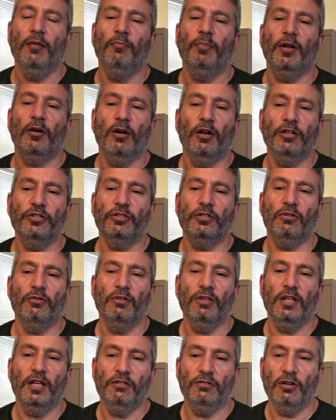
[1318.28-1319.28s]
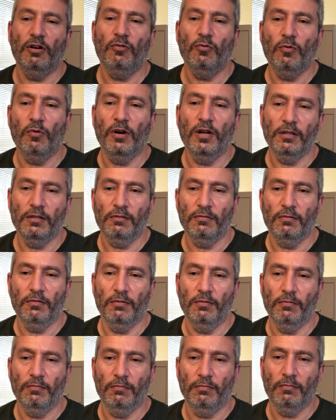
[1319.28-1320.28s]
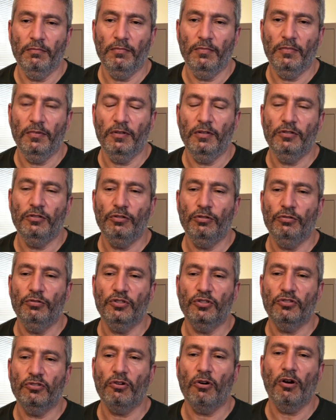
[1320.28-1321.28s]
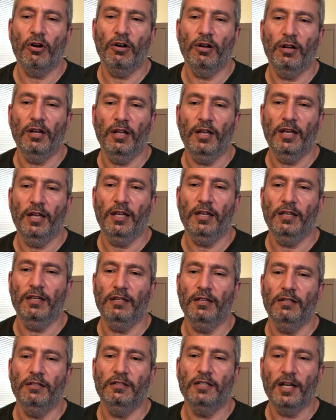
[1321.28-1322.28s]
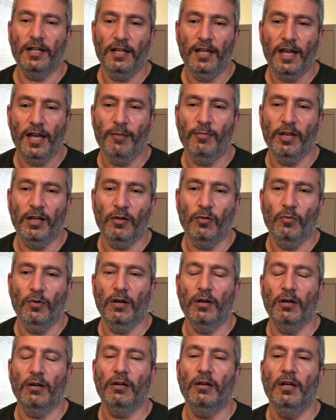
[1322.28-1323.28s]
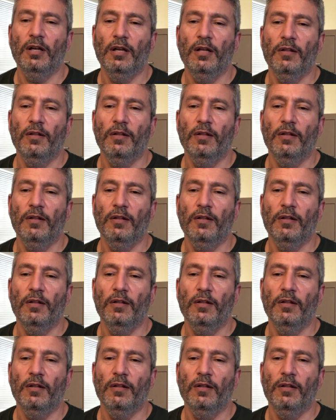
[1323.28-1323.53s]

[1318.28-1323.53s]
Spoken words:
But also, they don't want to start a dynamic where